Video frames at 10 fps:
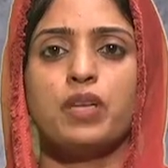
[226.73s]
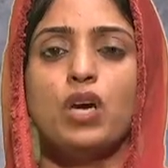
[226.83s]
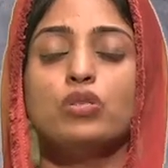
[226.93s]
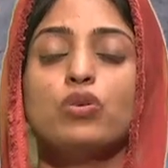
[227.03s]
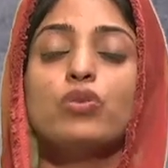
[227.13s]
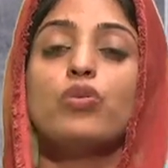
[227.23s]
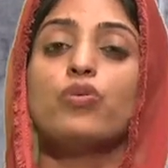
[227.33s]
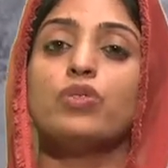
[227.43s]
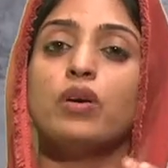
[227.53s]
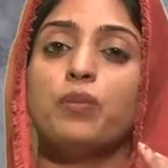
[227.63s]
So
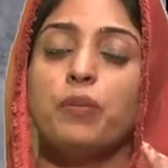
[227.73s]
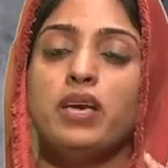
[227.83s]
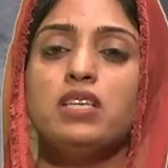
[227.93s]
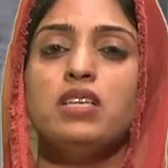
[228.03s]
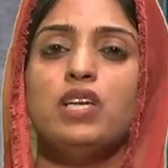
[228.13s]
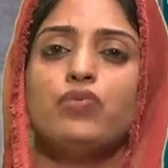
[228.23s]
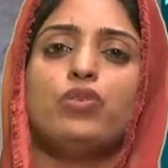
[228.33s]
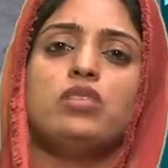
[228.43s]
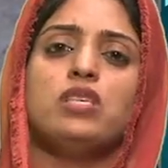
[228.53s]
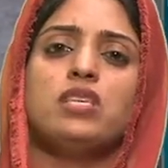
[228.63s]
the main need for
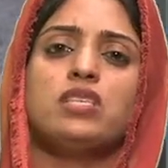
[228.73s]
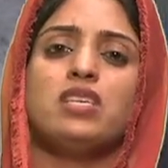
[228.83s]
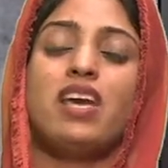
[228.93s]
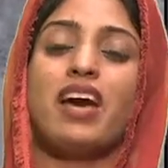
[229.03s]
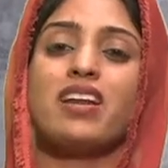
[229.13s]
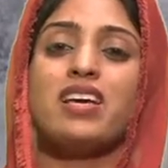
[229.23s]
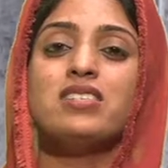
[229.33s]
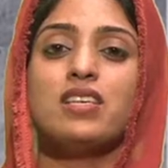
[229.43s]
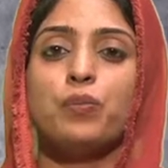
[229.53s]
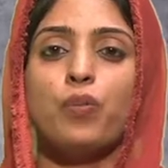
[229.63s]
GST
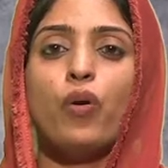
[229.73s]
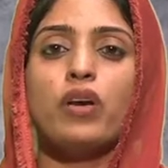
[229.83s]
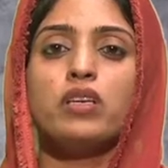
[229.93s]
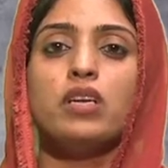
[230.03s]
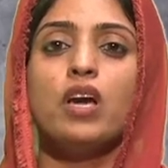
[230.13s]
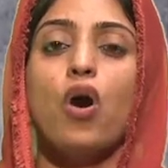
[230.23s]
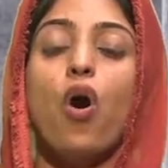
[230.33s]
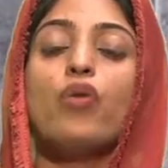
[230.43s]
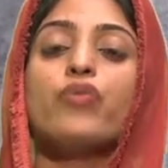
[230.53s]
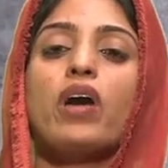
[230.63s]
arose at a point
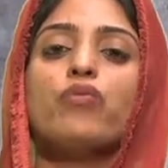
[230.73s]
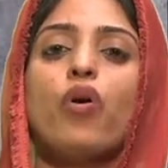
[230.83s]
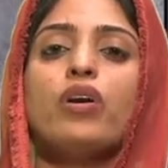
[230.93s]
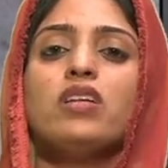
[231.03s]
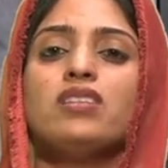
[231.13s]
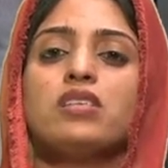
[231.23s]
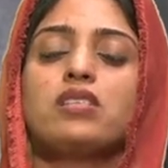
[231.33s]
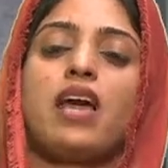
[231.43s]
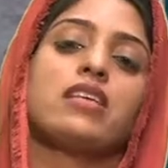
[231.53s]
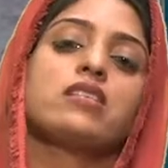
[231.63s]
of avoiding this
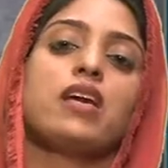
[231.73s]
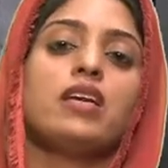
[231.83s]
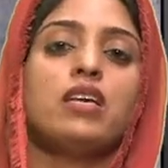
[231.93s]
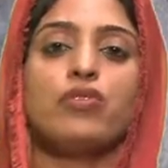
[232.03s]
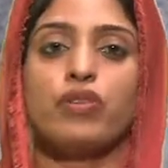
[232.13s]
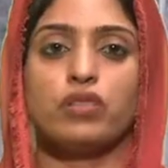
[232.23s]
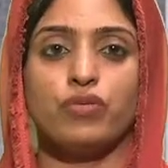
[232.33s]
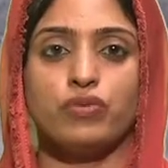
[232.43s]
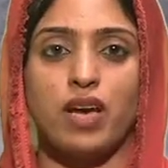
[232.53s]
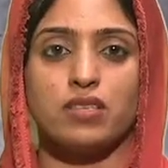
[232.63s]
cascading effect
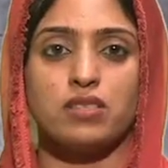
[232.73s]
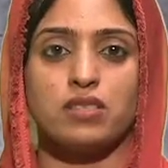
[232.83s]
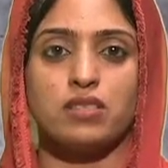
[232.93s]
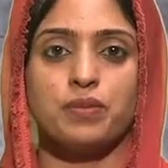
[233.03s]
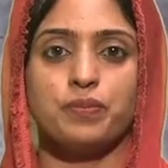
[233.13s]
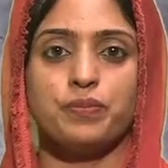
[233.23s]
of taxes.